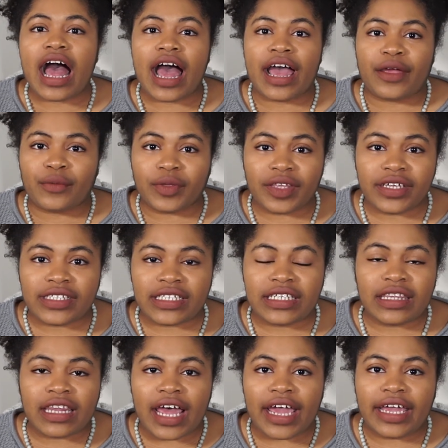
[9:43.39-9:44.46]
I really
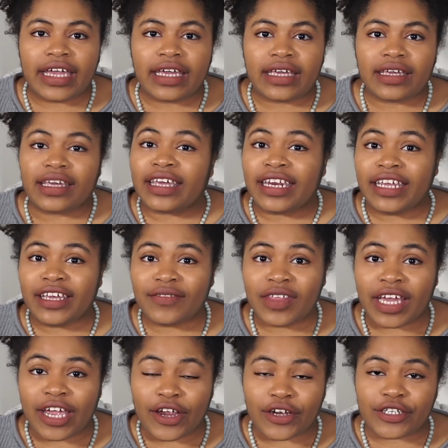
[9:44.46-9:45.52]
didn't like any of the
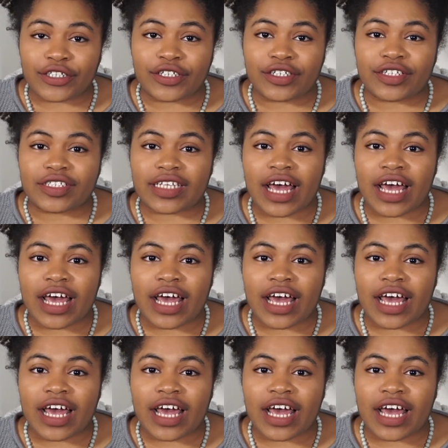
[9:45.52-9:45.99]
characters.